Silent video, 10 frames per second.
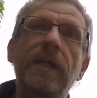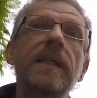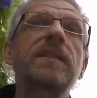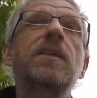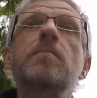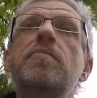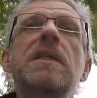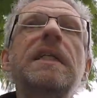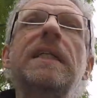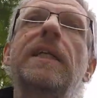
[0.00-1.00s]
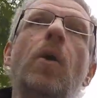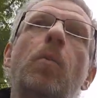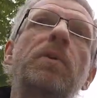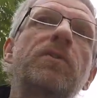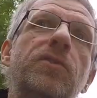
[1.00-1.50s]
It is completely
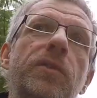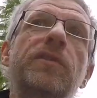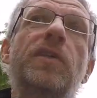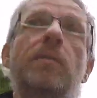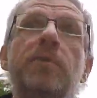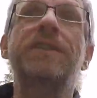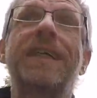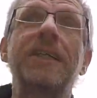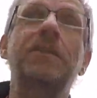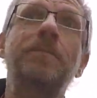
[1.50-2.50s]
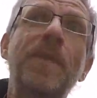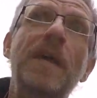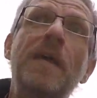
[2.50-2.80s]
open to interpretation.